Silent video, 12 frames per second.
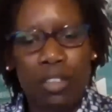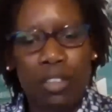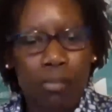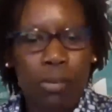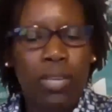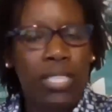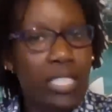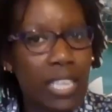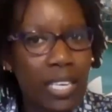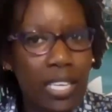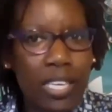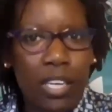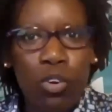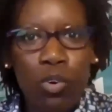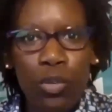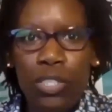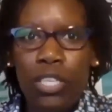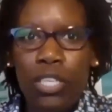number one, studying a
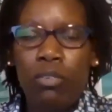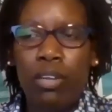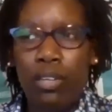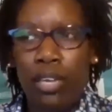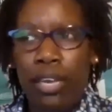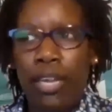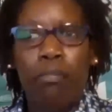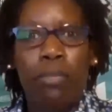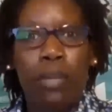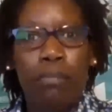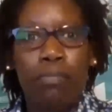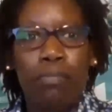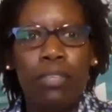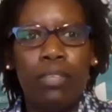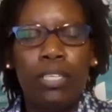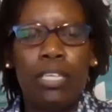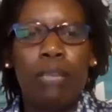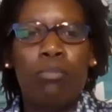course that will help them
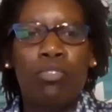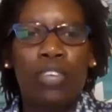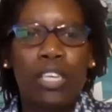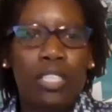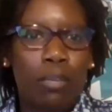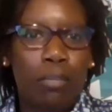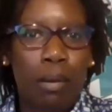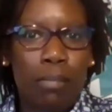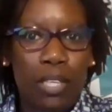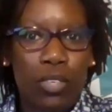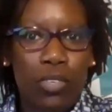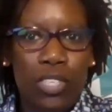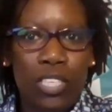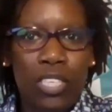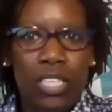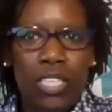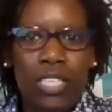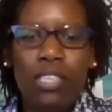in terms of getting permanent
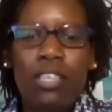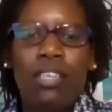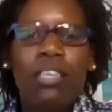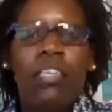residency,